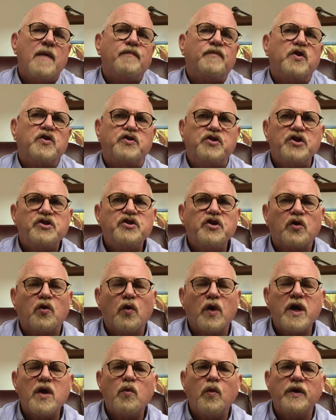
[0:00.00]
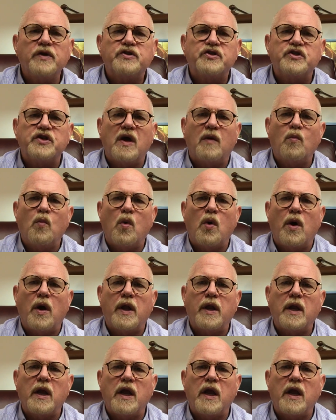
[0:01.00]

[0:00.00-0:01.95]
to disagree with someone